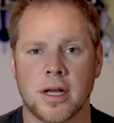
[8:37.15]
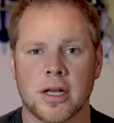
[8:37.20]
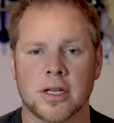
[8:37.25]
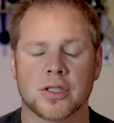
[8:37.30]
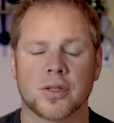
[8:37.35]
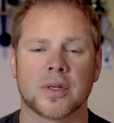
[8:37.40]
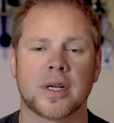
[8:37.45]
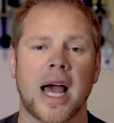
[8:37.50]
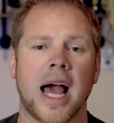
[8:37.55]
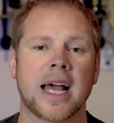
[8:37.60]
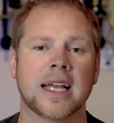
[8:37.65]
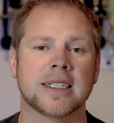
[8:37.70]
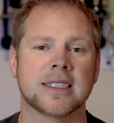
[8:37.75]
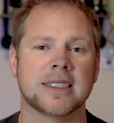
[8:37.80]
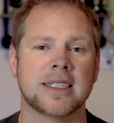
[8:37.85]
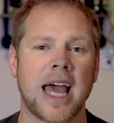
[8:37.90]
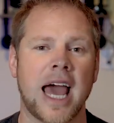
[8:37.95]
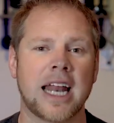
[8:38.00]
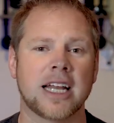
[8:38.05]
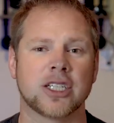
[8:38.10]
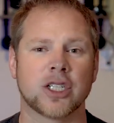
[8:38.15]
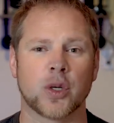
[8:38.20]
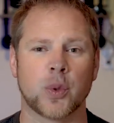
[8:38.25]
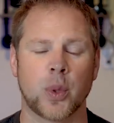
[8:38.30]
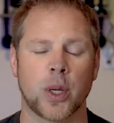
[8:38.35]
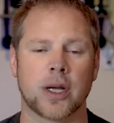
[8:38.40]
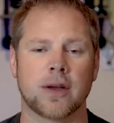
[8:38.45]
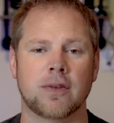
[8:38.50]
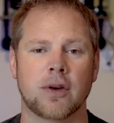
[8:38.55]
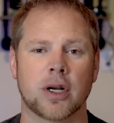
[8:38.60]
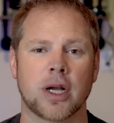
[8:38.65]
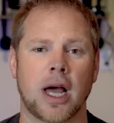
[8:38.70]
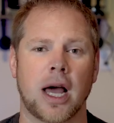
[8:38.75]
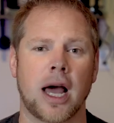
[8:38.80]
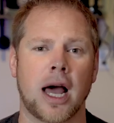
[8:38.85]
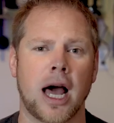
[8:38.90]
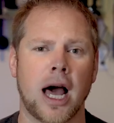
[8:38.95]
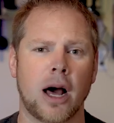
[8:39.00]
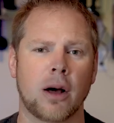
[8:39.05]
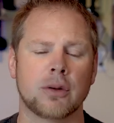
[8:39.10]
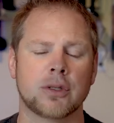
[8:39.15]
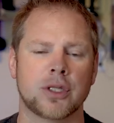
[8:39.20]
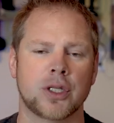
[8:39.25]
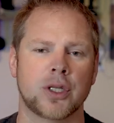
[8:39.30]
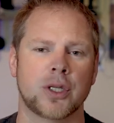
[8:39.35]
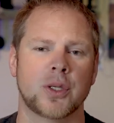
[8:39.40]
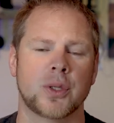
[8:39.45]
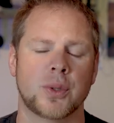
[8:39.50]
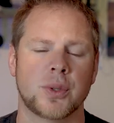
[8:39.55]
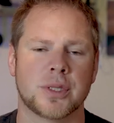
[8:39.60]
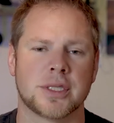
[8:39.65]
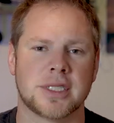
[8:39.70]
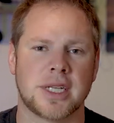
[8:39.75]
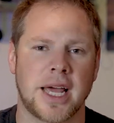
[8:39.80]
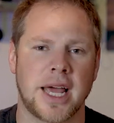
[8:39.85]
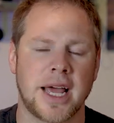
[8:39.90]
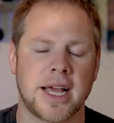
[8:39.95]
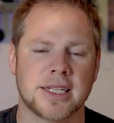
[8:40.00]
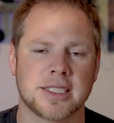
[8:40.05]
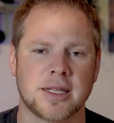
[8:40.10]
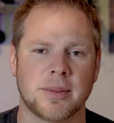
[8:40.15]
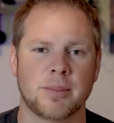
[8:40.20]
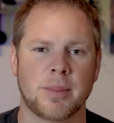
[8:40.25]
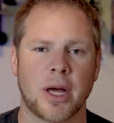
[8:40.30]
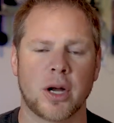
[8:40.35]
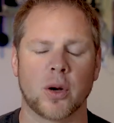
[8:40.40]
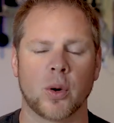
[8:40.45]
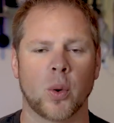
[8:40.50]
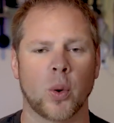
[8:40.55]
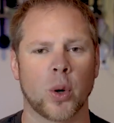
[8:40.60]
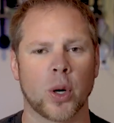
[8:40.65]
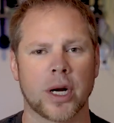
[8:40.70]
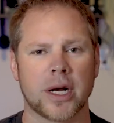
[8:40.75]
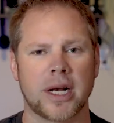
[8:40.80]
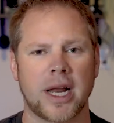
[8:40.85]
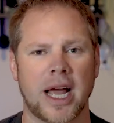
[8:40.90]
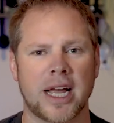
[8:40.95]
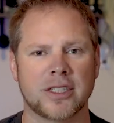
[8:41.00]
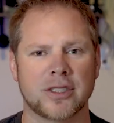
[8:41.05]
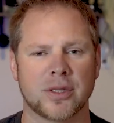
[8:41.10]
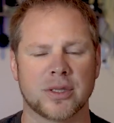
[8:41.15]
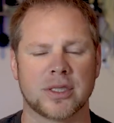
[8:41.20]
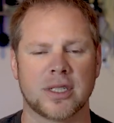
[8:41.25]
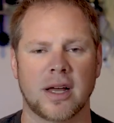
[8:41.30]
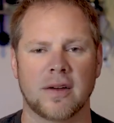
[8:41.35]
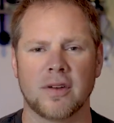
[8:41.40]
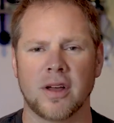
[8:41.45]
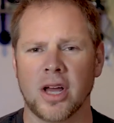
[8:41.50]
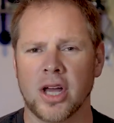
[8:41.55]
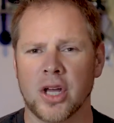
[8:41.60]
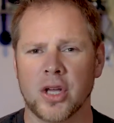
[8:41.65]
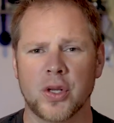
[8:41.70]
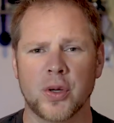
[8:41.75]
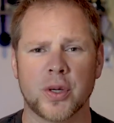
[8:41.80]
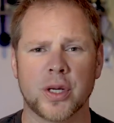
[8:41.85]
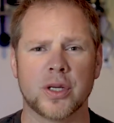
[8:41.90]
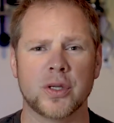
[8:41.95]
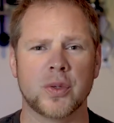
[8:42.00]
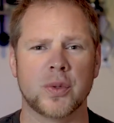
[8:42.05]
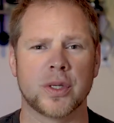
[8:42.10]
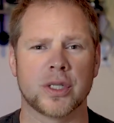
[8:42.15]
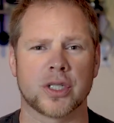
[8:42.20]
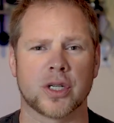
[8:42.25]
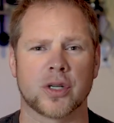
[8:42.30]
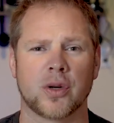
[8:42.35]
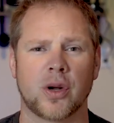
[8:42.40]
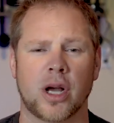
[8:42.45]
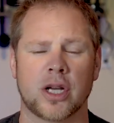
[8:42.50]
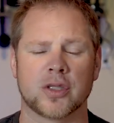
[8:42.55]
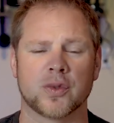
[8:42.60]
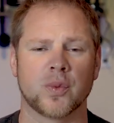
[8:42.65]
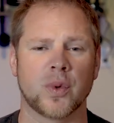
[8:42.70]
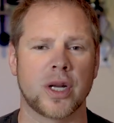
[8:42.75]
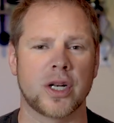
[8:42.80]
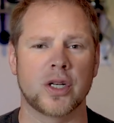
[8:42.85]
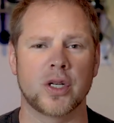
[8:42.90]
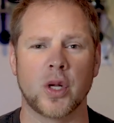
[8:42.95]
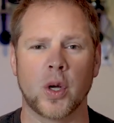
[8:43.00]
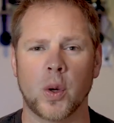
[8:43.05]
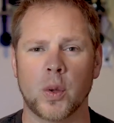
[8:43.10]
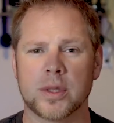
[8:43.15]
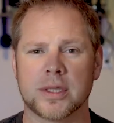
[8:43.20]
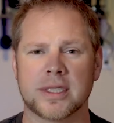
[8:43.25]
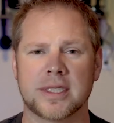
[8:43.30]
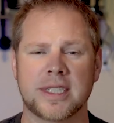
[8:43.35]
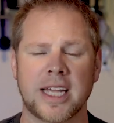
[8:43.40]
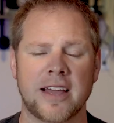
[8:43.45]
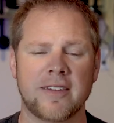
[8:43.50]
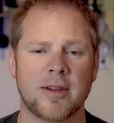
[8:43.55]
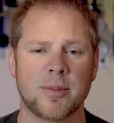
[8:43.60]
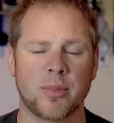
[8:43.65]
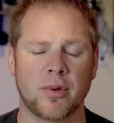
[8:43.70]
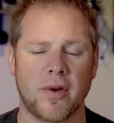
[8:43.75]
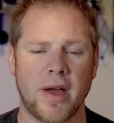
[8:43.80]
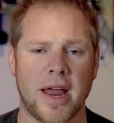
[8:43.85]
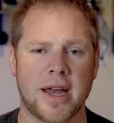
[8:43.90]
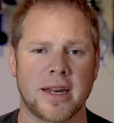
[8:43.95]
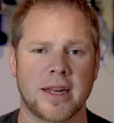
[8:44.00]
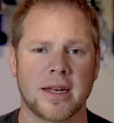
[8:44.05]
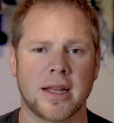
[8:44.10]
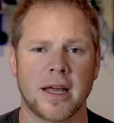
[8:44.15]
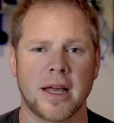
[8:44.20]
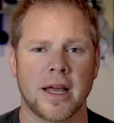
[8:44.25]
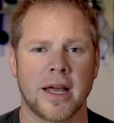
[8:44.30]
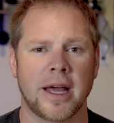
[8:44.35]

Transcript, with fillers: So guys, that is a quick look how to use tags to better organize your stuff. You can do this across written notes, daily planning.